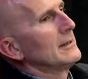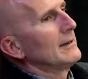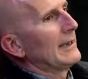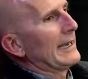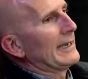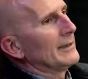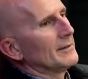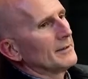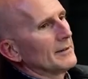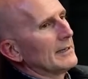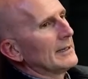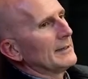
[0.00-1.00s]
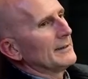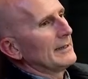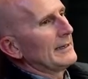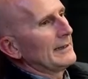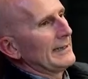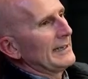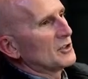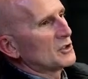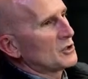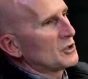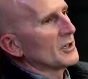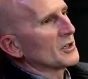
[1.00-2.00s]
and it, it's
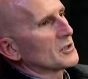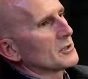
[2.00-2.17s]
just